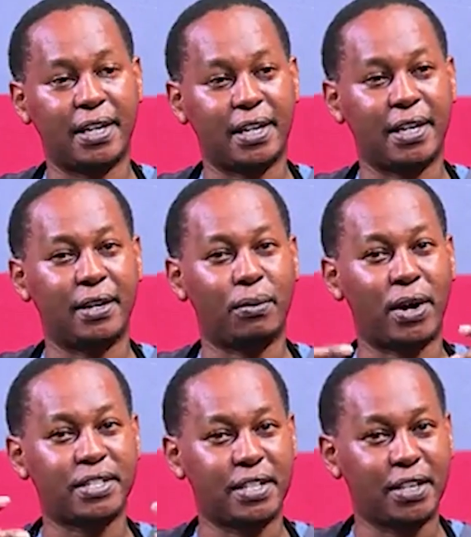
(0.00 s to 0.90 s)
in
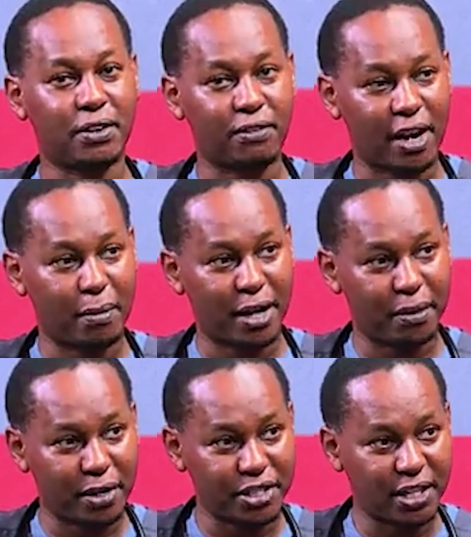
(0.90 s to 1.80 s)
worsening of high blood
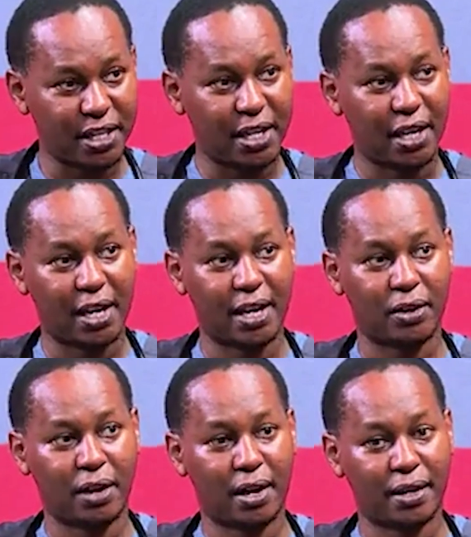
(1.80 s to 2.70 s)
pressure and
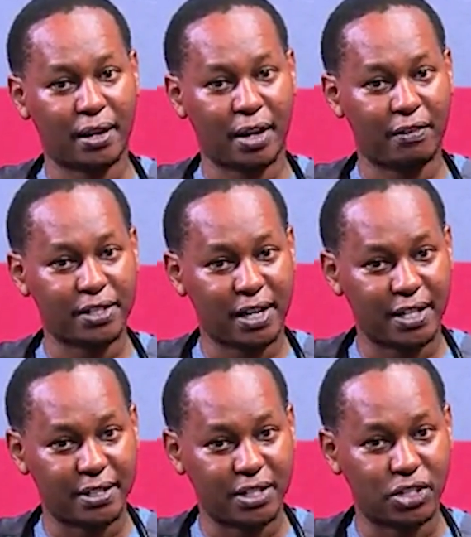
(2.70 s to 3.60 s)
cardiovascular
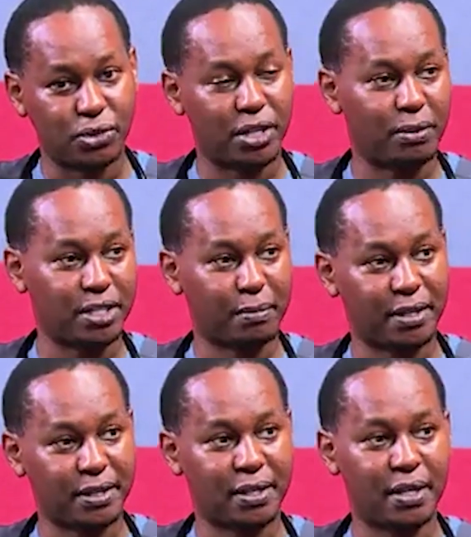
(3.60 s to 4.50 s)
disease during winter
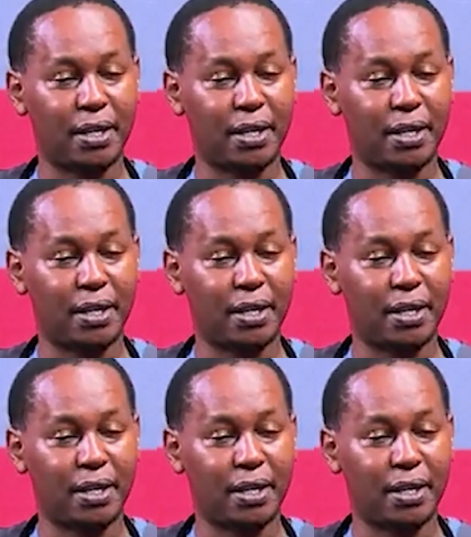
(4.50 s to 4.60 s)
months.